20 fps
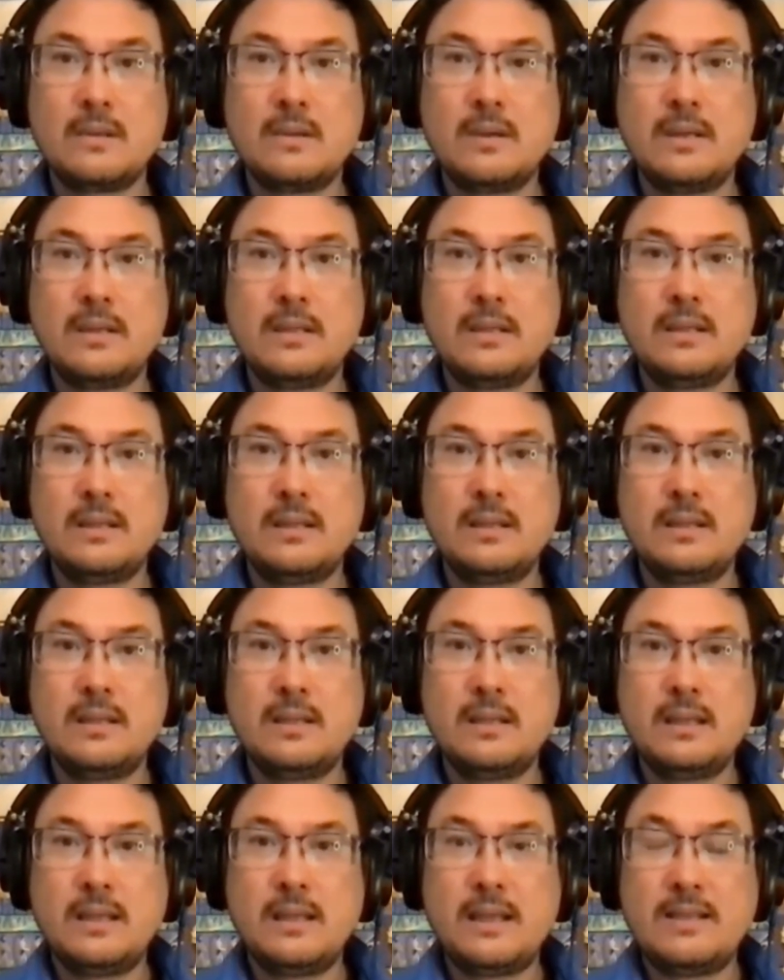right?
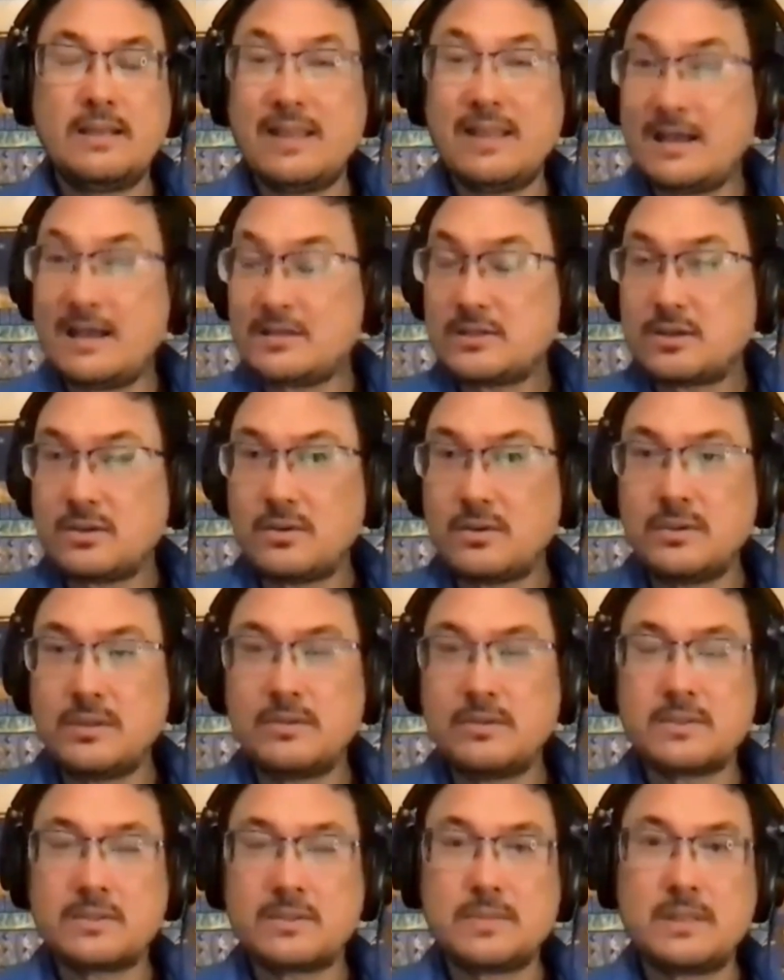And that's our
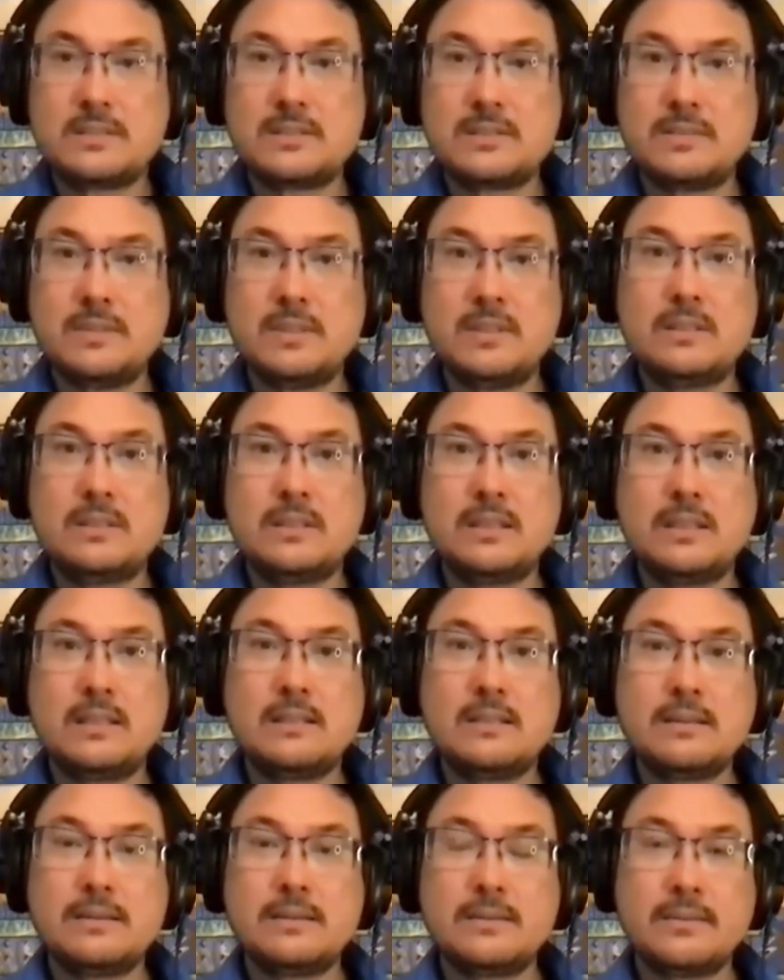only
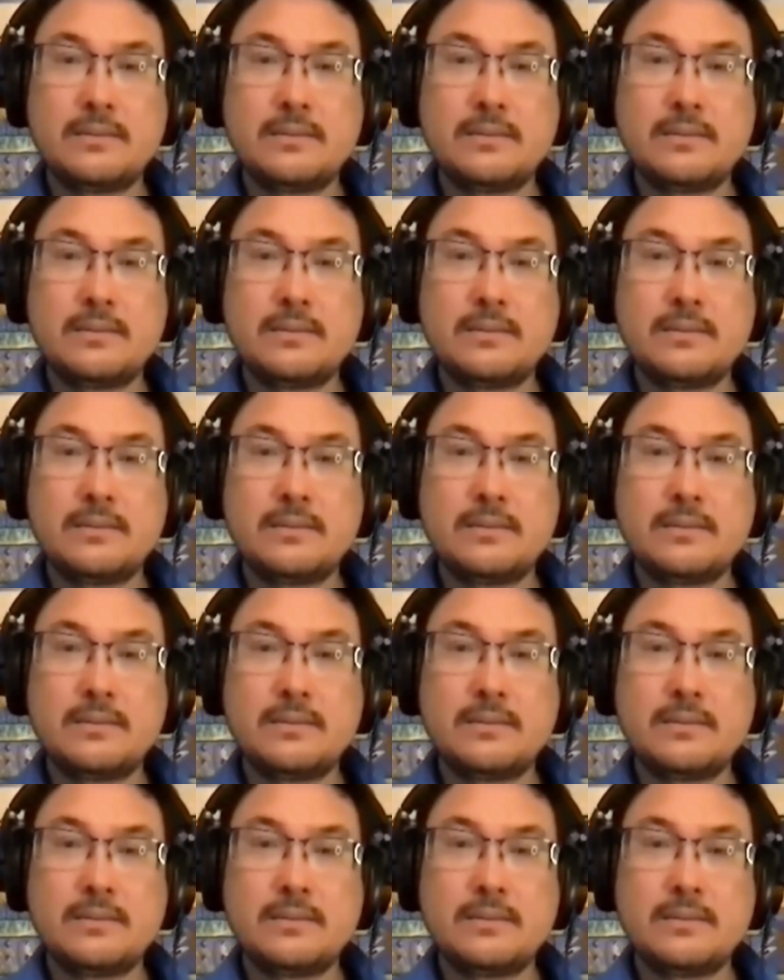responsibility.